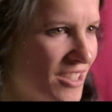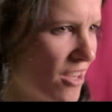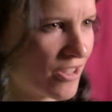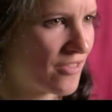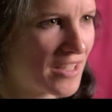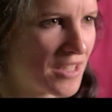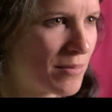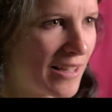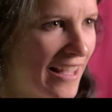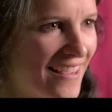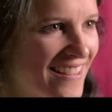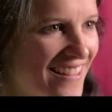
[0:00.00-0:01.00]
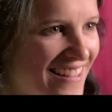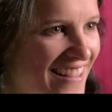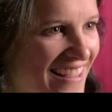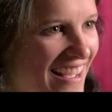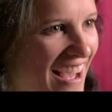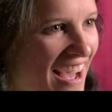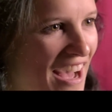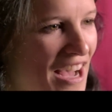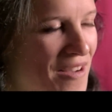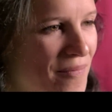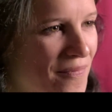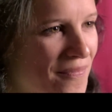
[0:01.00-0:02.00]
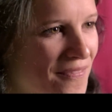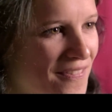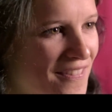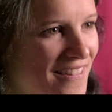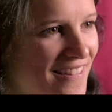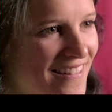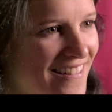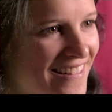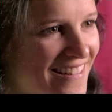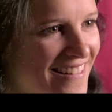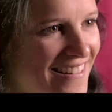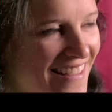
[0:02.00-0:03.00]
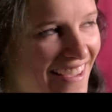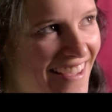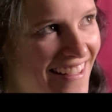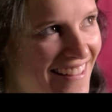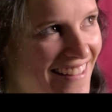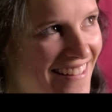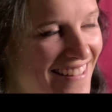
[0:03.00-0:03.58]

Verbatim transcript: So it's always fun to play. Um, yeah,